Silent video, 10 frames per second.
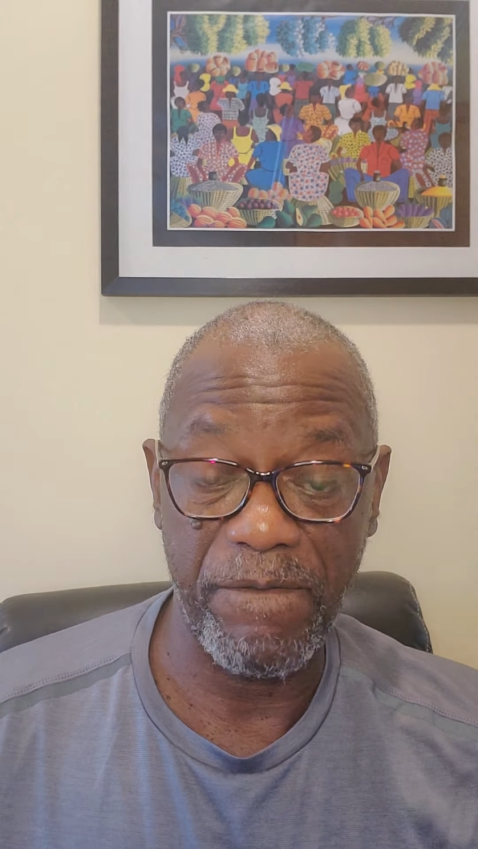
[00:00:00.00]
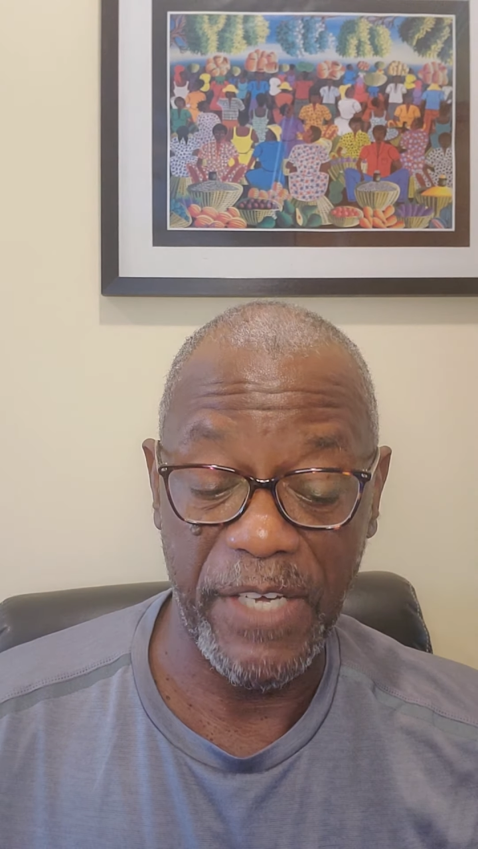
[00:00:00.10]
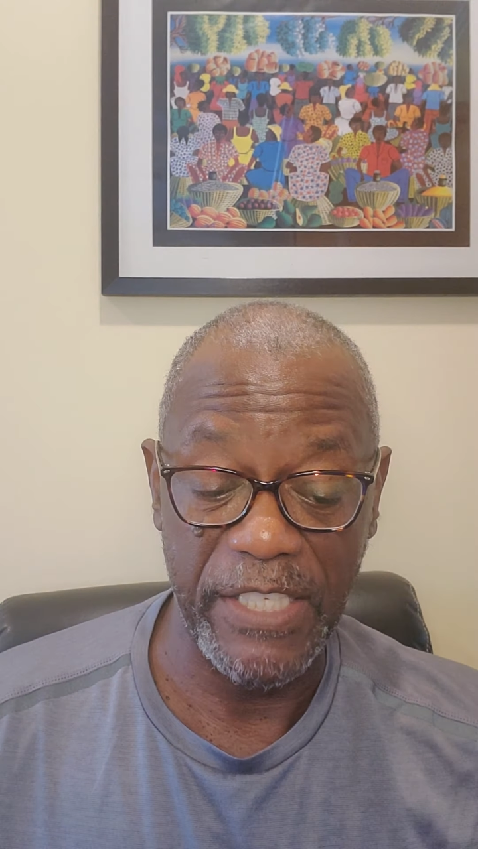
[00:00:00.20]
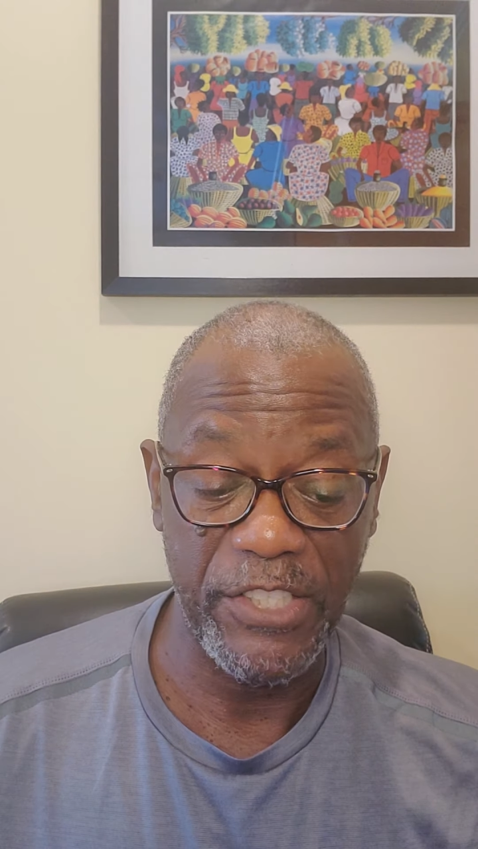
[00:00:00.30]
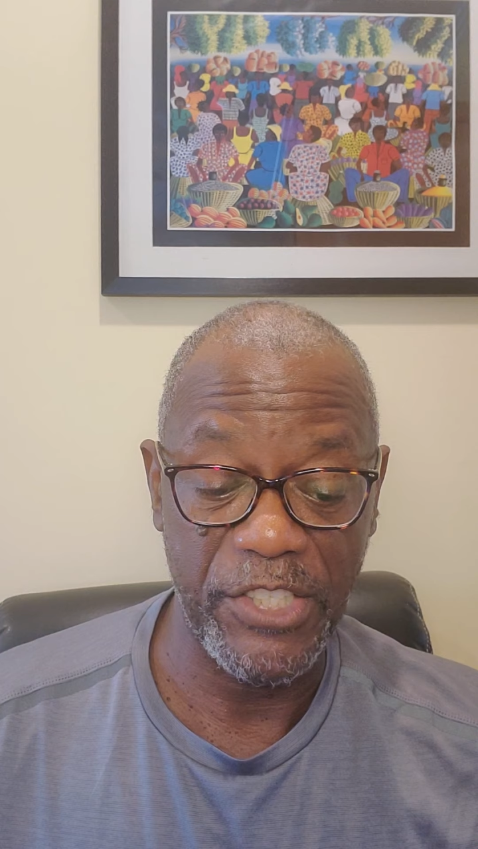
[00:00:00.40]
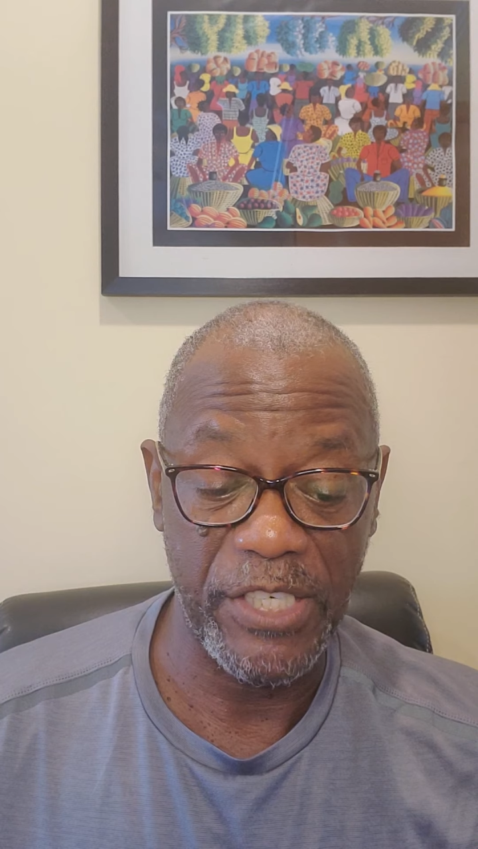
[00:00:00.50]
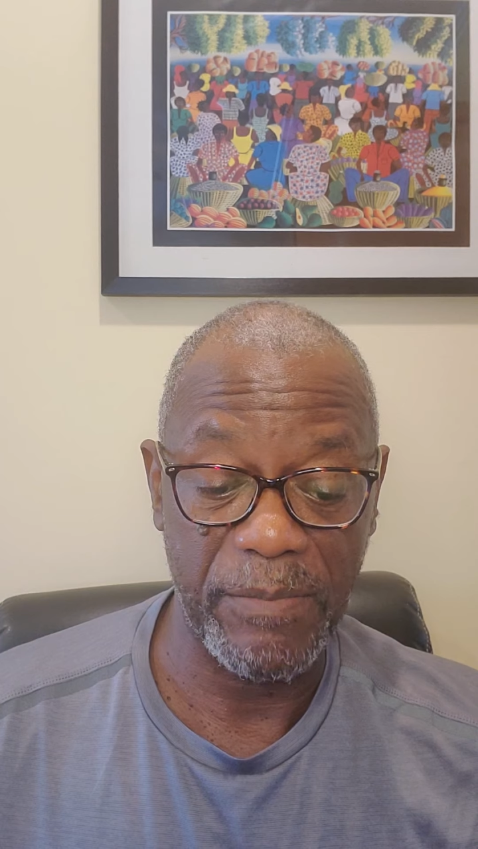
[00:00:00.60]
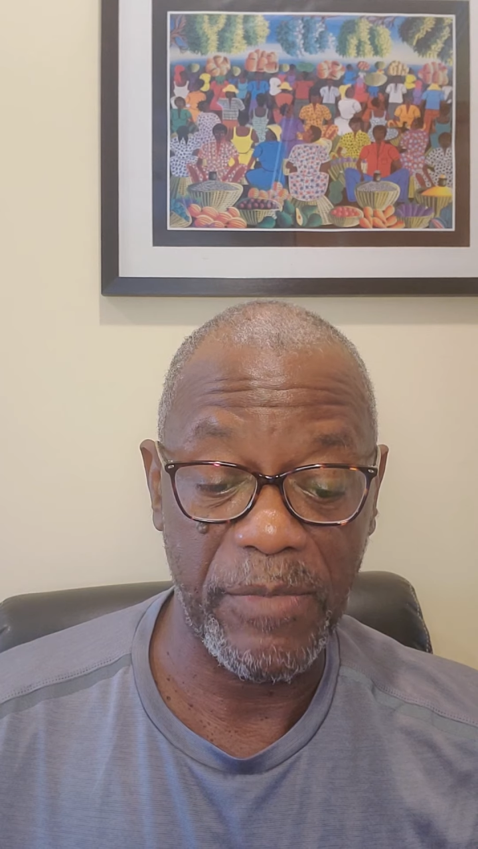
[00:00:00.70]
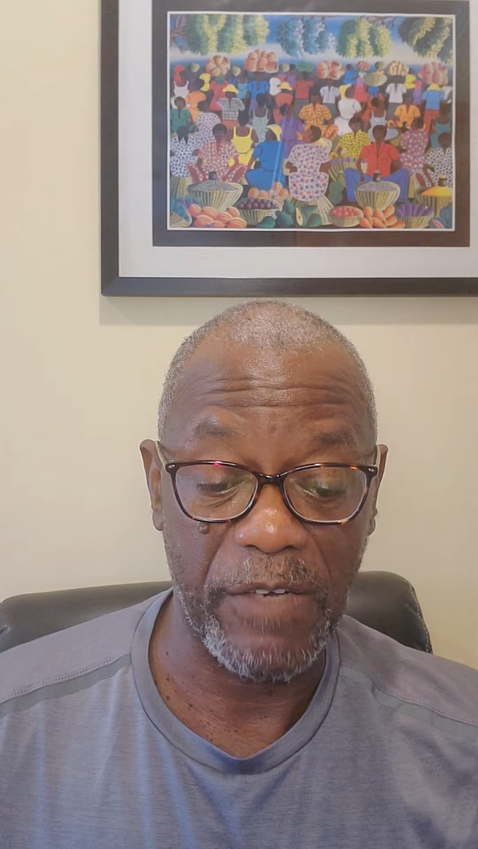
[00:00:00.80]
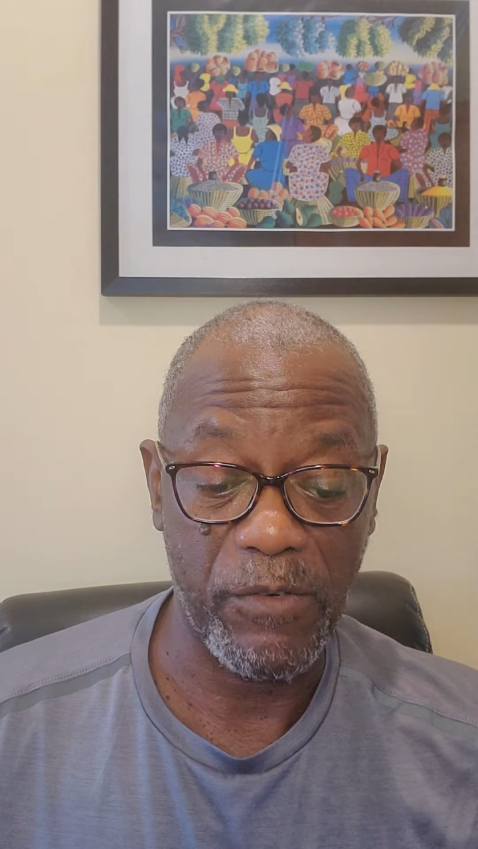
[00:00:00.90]

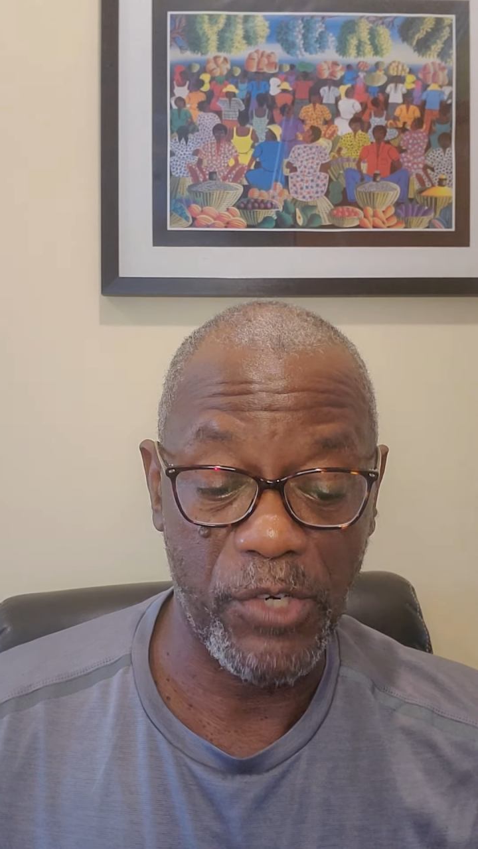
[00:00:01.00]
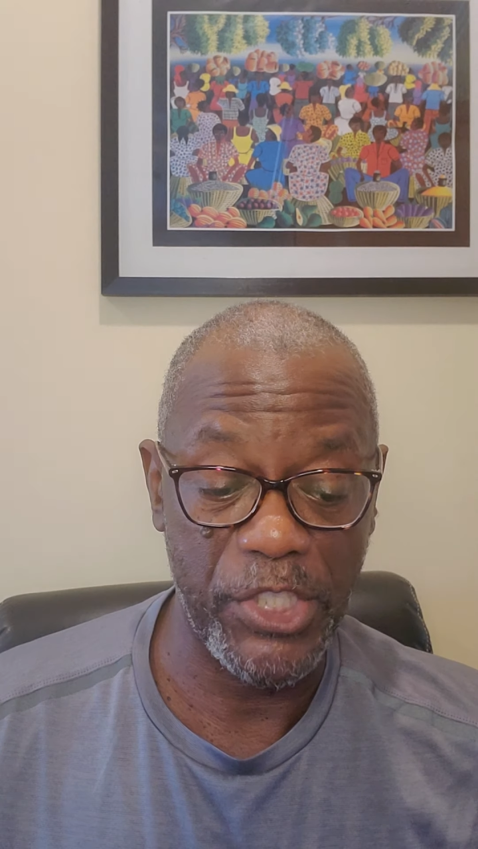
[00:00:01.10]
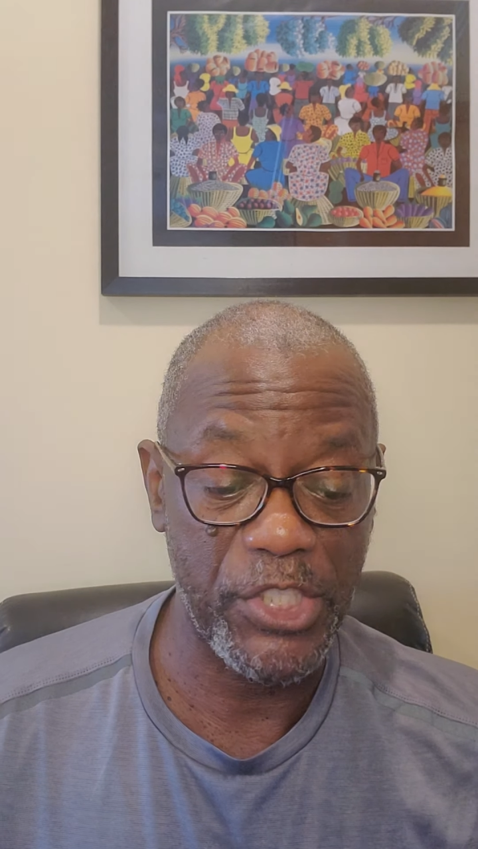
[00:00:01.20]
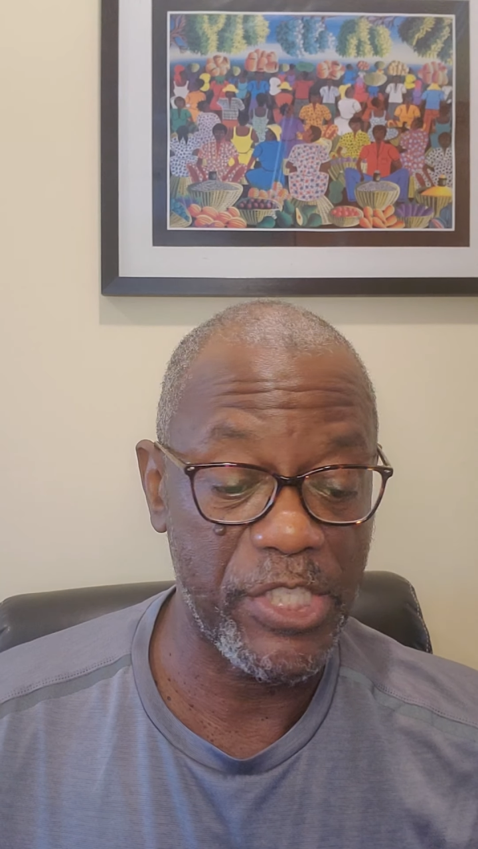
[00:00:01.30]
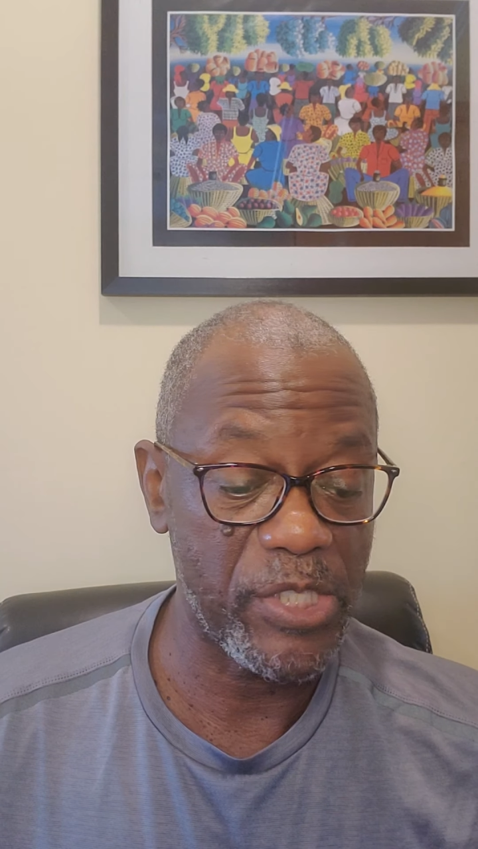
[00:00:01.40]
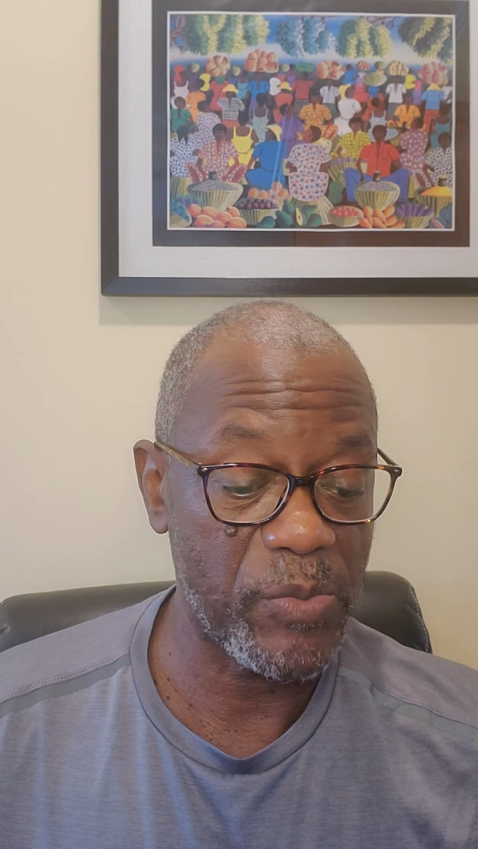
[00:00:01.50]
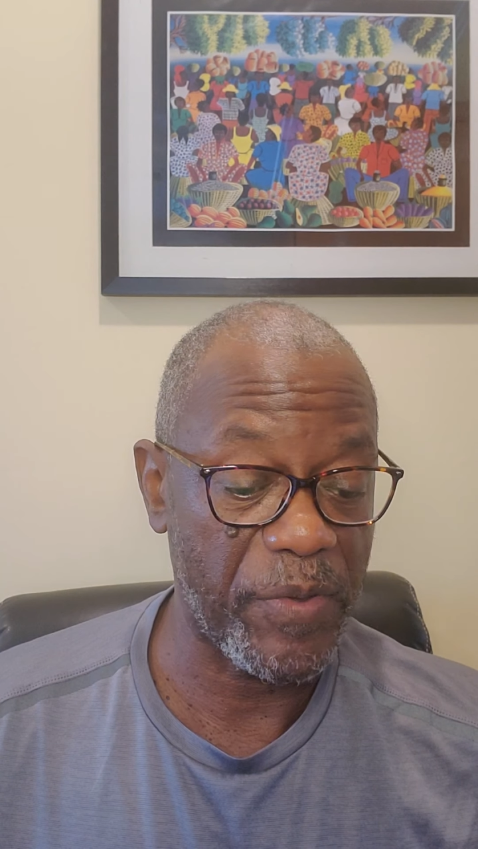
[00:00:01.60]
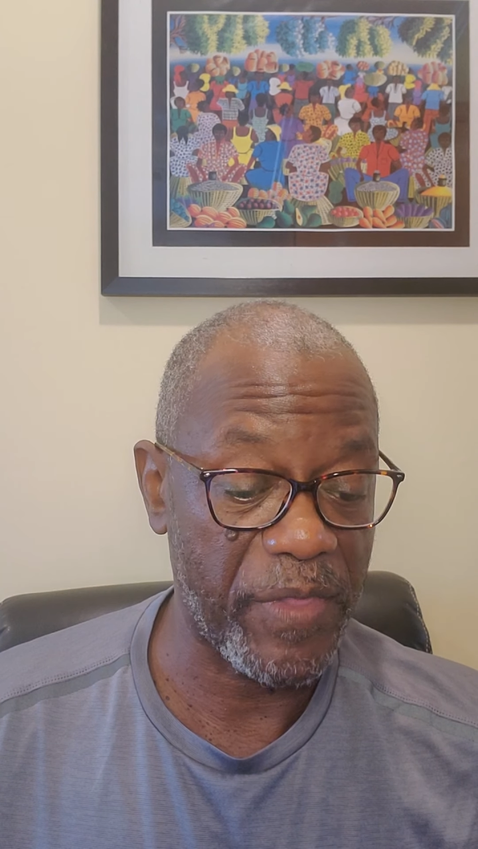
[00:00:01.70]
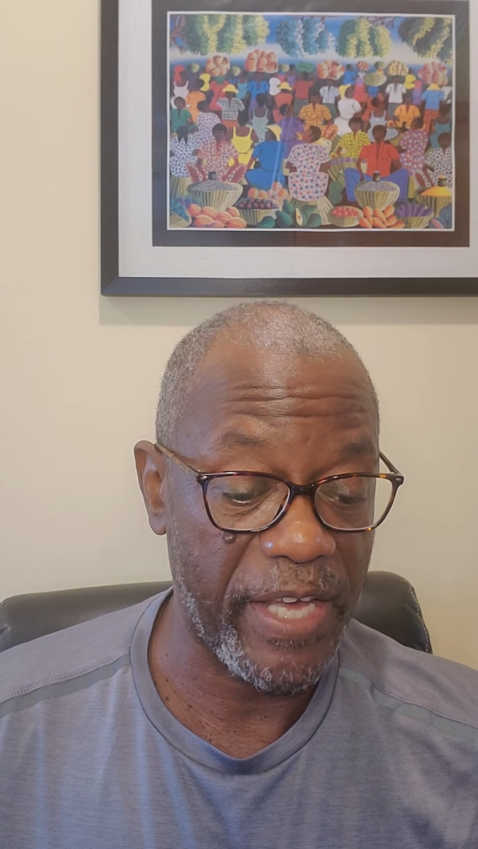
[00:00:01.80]
fellowship of Christians with